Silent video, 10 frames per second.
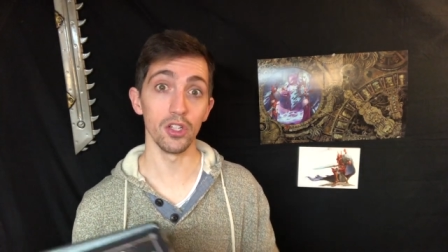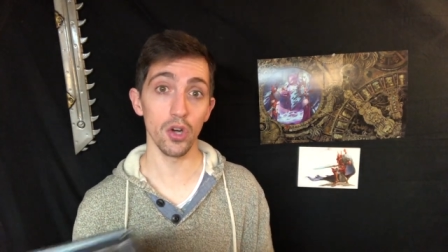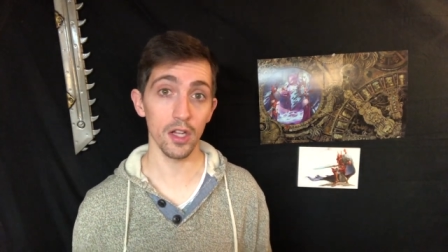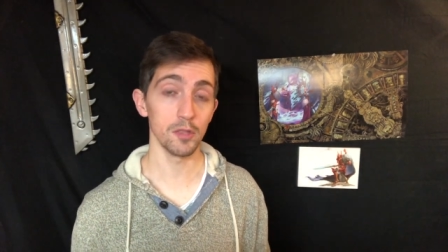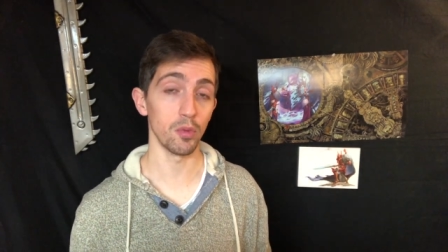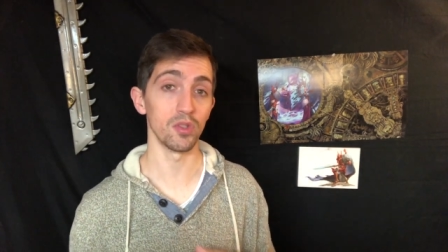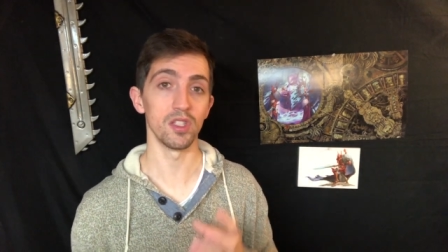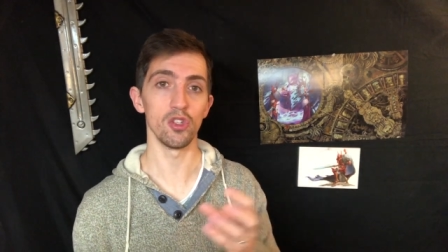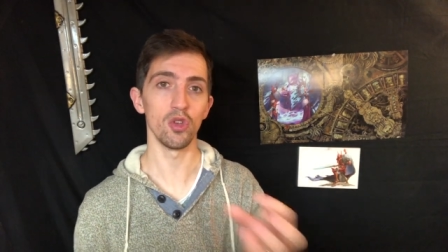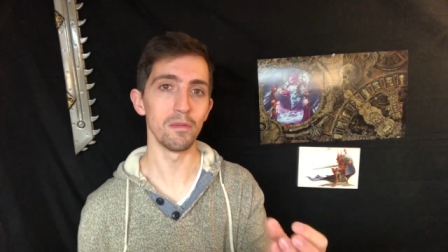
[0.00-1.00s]

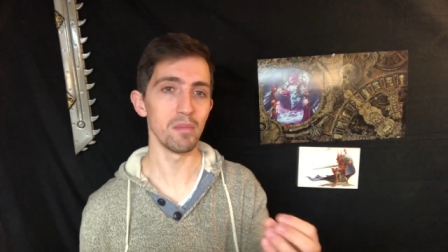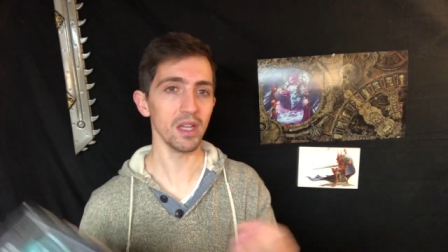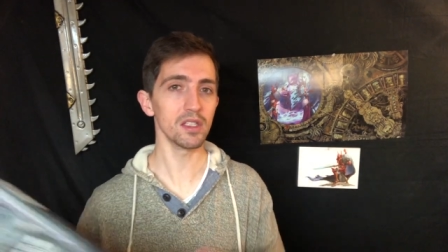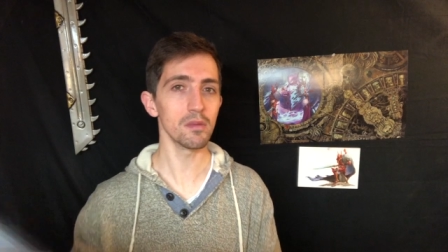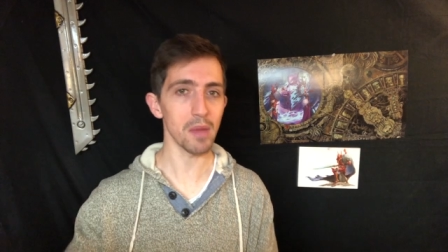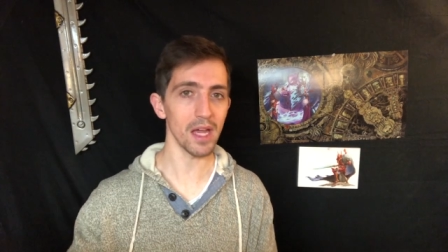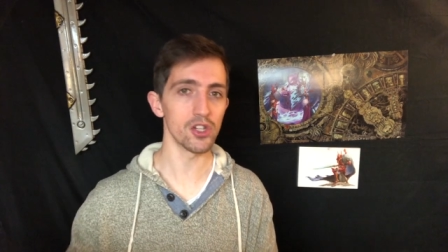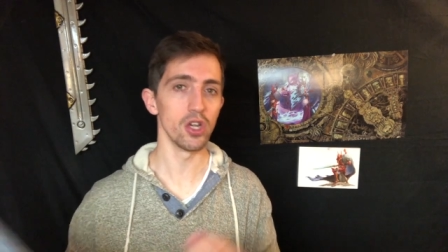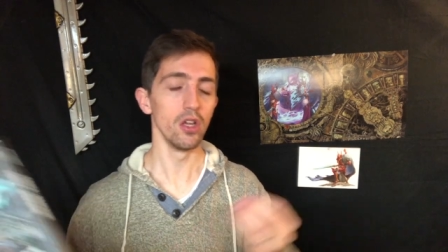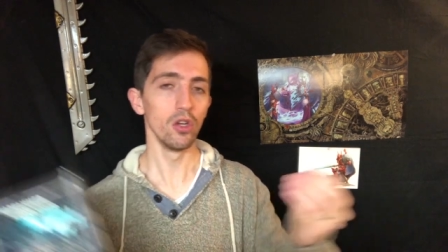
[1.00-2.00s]
transports is you can mix and
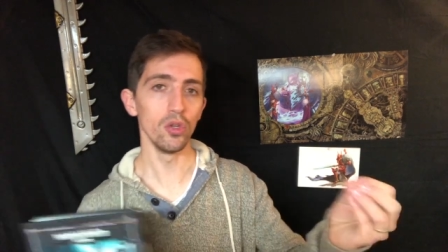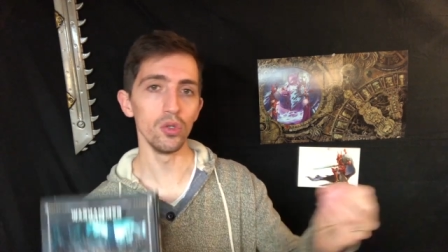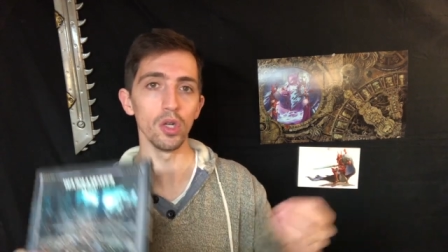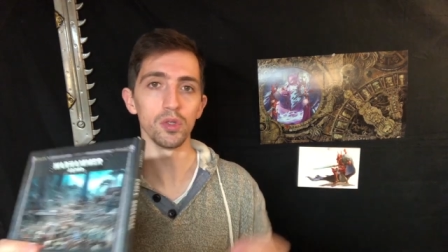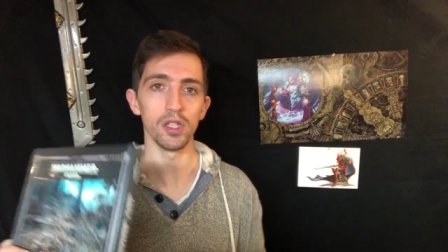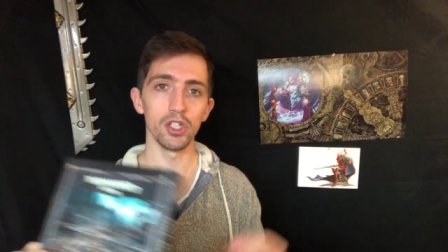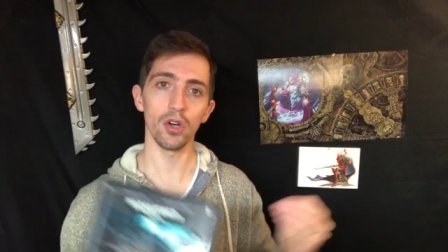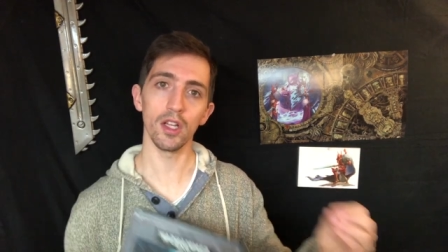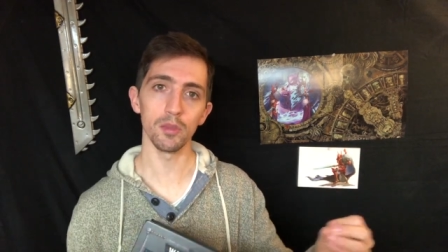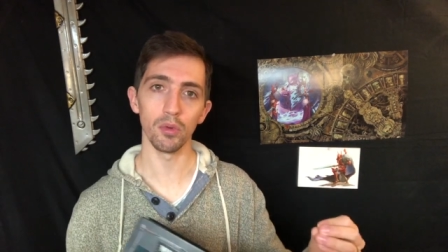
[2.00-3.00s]
match who goes in
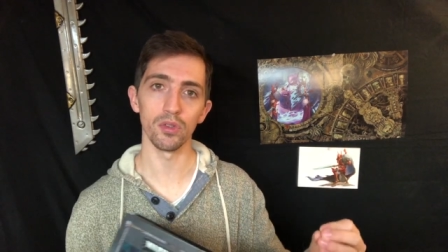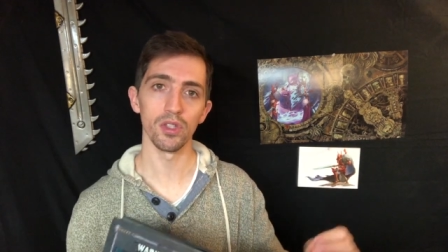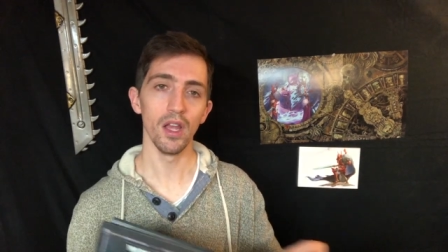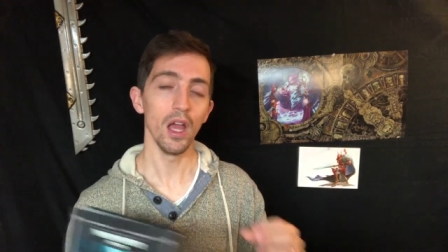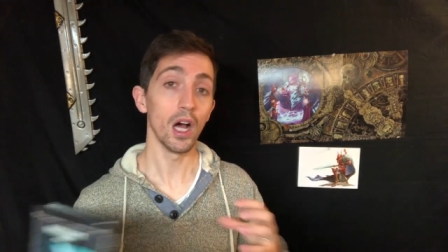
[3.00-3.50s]
transports.